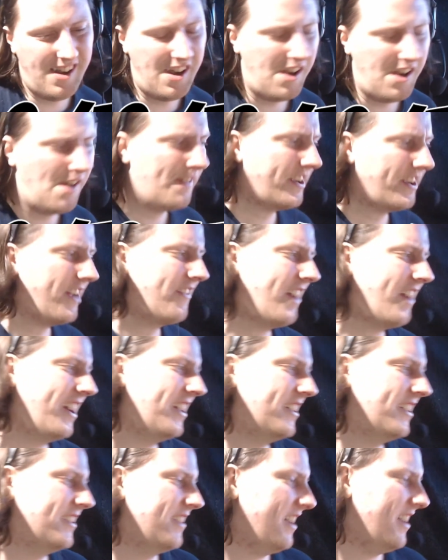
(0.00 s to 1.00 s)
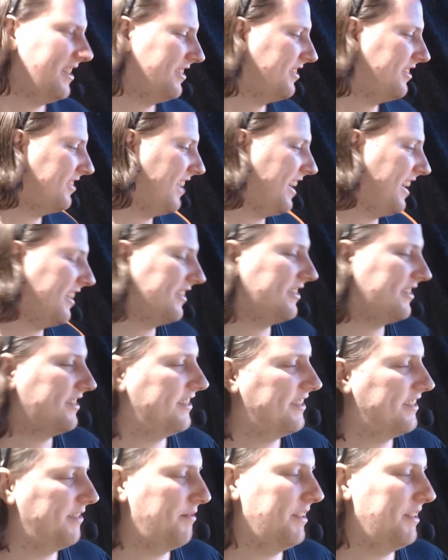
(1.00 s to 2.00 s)
Give that a 6. I
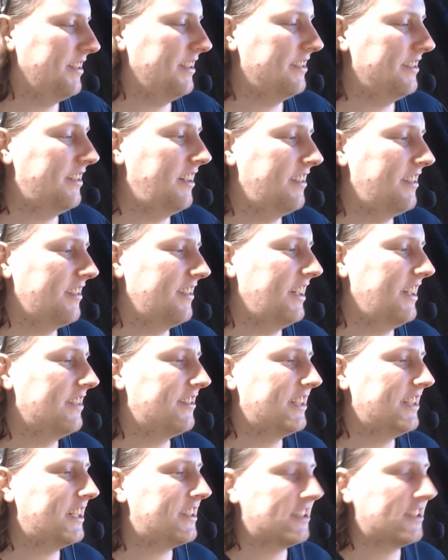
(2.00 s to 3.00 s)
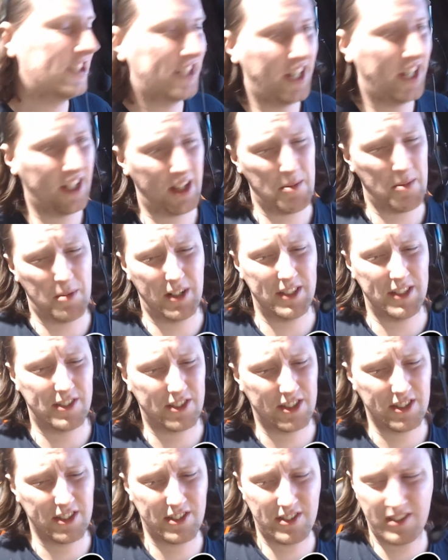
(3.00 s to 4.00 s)
mean, it's decent jelly, but it's
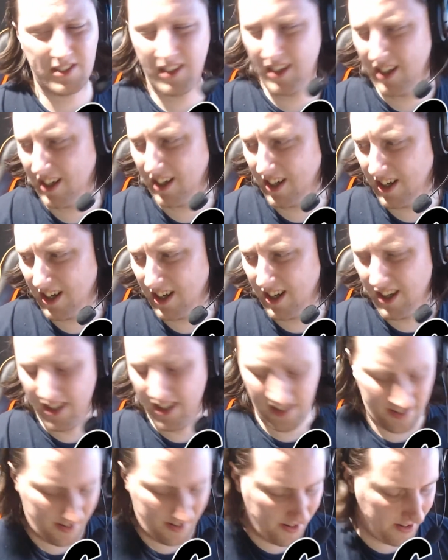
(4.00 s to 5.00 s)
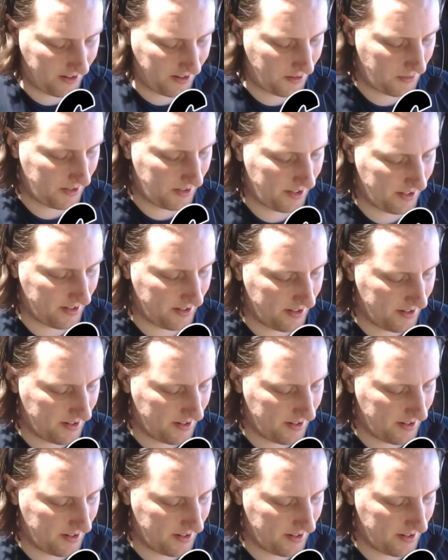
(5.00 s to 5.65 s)
just not quite there.